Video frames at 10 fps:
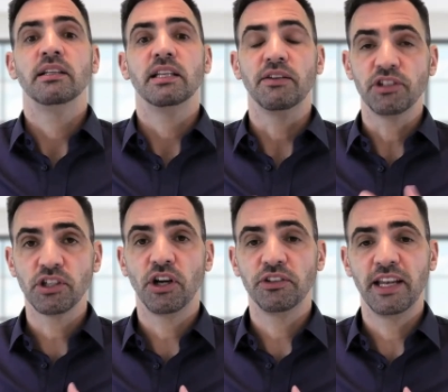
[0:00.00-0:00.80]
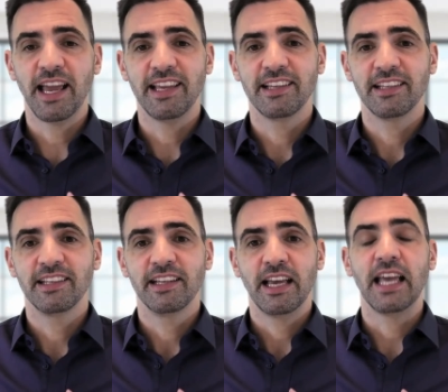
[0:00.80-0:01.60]
Give us a call today
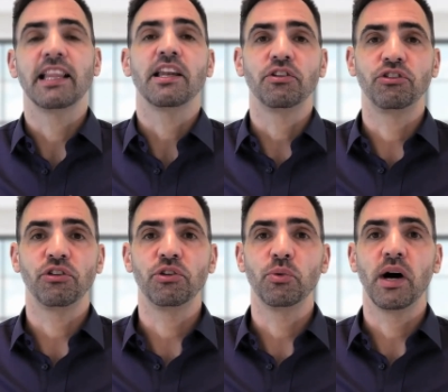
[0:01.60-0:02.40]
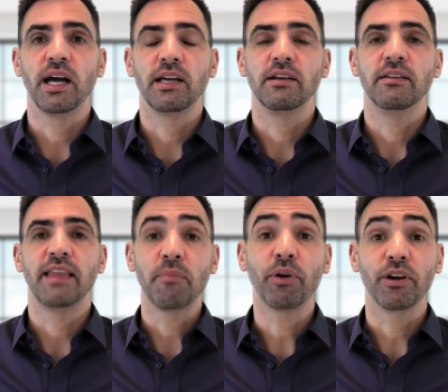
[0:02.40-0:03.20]
and let us show you why
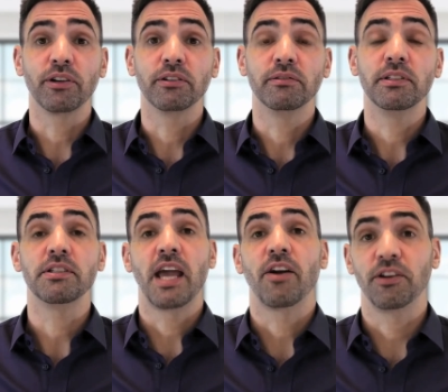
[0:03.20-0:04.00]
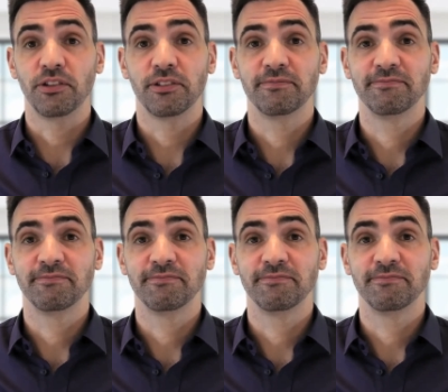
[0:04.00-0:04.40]
that partner is Karasch.